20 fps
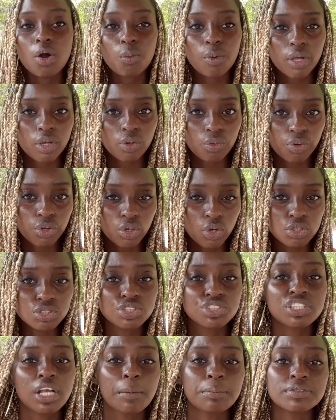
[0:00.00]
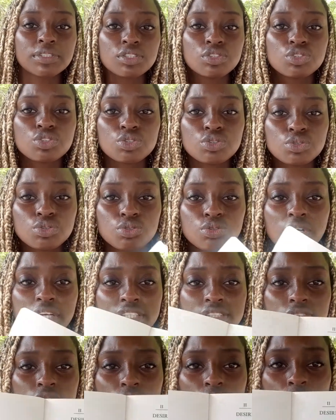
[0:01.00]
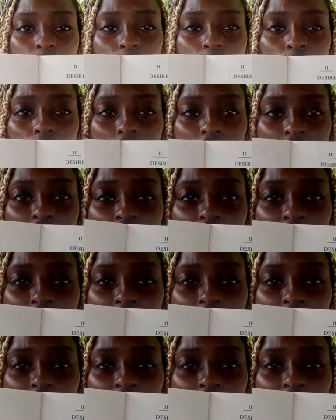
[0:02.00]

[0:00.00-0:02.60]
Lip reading: we're going on to chapter 2. It's called